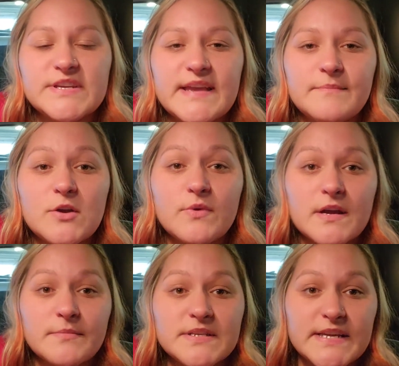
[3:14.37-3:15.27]
me a
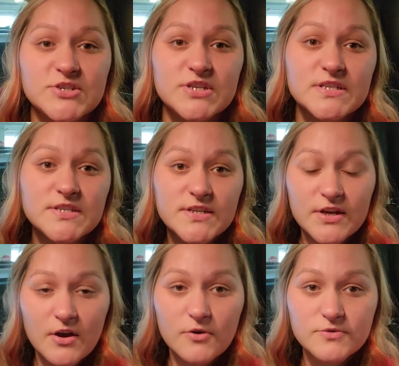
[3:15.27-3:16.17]
recommendation to
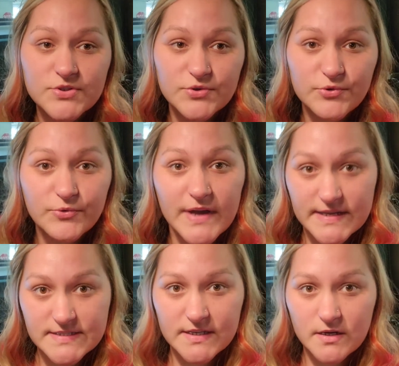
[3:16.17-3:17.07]
go to
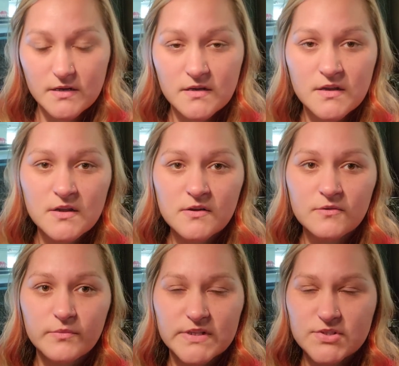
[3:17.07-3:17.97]
Geisinger,
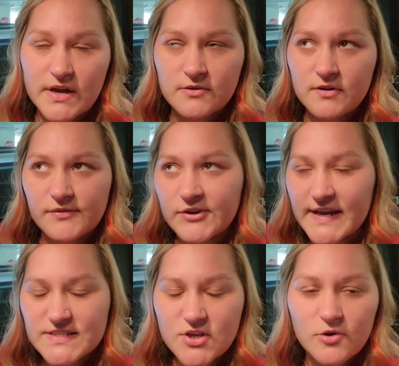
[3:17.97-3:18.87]
which I don't know if you
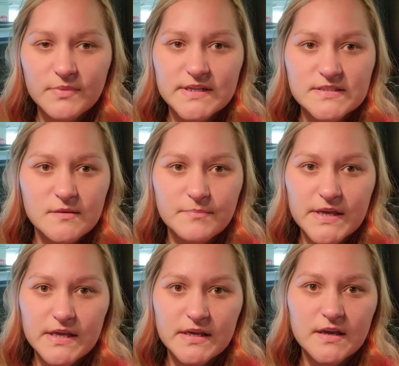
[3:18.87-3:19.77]
guys know, but it's a
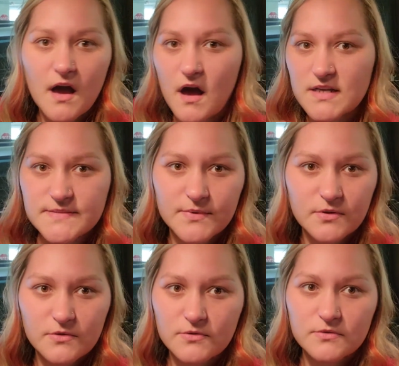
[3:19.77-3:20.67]
big
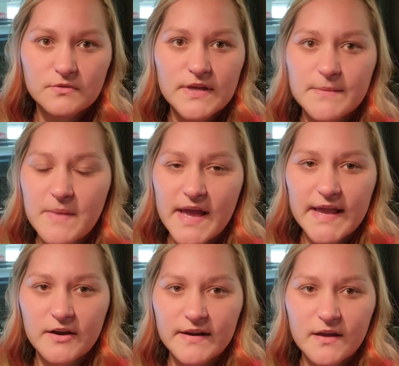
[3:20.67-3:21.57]
hospital in my
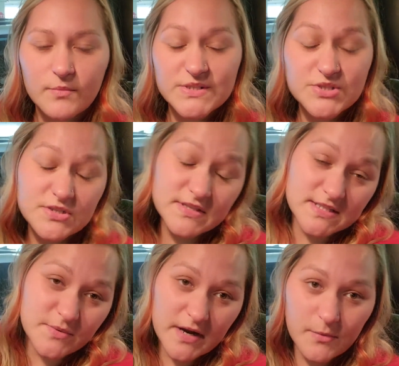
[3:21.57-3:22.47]
area, which
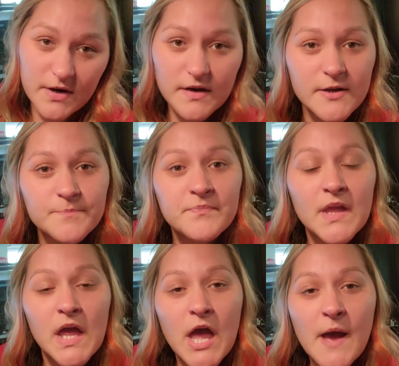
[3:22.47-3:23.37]
that's where I work.
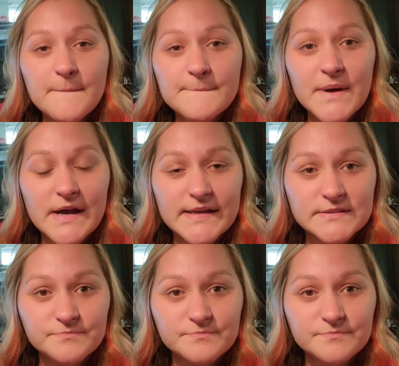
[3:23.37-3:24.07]
But